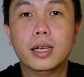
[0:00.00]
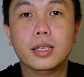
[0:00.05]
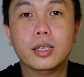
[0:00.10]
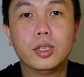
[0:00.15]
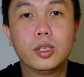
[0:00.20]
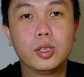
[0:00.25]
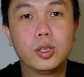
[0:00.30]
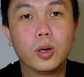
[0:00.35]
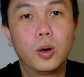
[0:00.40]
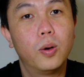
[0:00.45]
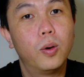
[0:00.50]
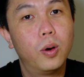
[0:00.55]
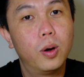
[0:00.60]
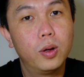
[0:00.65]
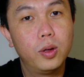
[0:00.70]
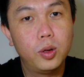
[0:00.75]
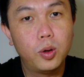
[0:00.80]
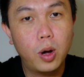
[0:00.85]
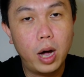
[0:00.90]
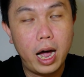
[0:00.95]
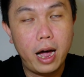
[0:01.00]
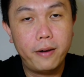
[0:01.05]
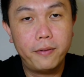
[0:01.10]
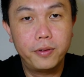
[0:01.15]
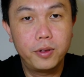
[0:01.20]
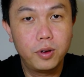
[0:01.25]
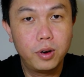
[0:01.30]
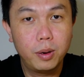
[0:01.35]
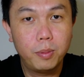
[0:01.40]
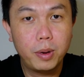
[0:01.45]
so you have
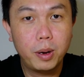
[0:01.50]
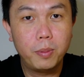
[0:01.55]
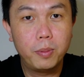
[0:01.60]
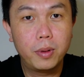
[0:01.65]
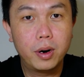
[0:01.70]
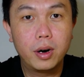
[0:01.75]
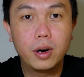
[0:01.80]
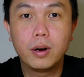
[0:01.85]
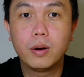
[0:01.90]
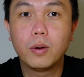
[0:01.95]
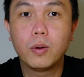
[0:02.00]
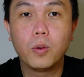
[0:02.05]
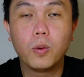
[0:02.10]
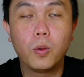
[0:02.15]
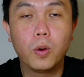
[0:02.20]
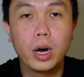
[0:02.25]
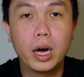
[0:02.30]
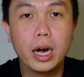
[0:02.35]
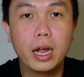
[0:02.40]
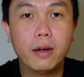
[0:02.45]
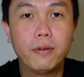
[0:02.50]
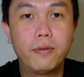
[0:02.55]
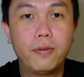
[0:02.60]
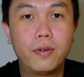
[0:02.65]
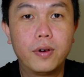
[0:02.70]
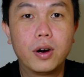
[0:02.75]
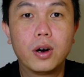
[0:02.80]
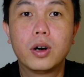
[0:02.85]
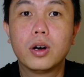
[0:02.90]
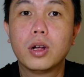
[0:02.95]
to remember
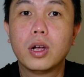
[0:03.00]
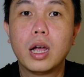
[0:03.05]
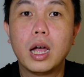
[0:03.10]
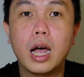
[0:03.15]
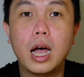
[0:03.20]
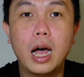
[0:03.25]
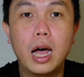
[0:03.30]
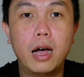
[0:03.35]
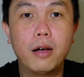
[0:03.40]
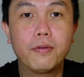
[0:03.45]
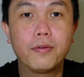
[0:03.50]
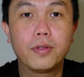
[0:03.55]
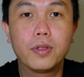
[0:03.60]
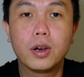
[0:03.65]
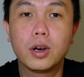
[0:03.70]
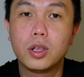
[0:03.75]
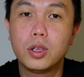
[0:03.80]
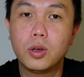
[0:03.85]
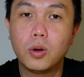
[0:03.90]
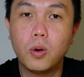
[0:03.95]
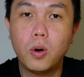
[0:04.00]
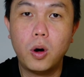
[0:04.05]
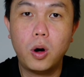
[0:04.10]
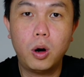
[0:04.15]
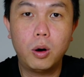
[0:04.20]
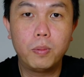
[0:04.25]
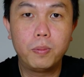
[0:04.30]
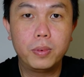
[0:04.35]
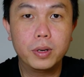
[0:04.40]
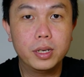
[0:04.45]
whenever after you
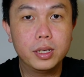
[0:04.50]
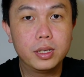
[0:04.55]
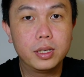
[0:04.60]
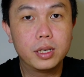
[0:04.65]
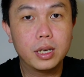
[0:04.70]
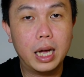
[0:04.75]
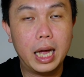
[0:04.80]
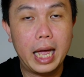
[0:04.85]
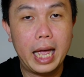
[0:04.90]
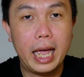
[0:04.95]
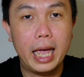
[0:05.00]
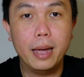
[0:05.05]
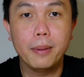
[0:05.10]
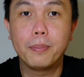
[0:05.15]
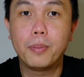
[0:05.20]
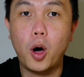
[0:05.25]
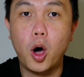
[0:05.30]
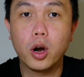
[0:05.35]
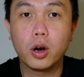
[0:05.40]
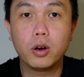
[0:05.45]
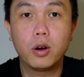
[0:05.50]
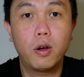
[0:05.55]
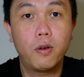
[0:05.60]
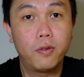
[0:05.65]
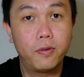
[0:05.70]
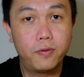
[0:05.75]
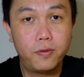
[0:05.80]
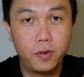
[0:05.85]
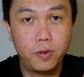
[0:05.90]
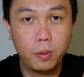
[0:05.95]
open a bottle of
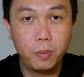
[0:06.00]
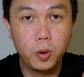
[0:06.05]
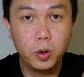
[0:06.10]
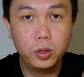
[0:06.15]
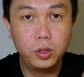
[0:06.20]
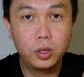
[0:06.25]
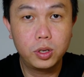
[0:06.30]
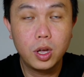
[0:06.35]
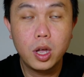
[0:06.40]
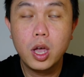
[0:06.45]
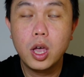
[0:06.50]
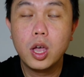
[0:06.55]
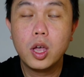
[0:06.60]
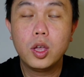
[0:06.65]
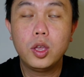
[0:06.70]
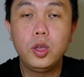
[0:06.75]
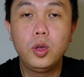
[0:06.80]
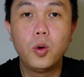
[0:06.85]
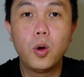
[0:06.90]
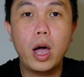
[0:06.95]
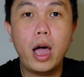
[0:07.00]
Vermouth, you